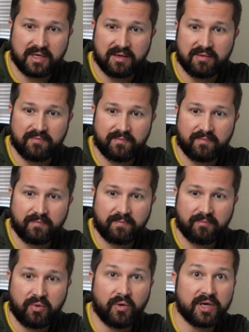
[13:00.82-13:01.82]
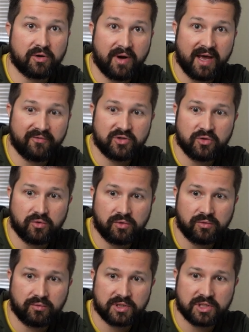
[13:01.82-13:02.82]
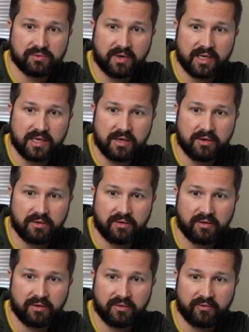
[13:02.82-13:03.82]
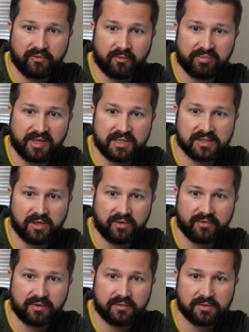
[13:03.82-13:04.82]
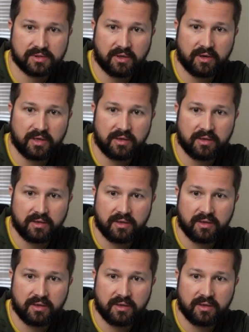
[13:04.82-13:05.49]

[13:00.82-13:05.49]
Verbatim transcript: the point craft tool, which is right here for plate solving, sorry,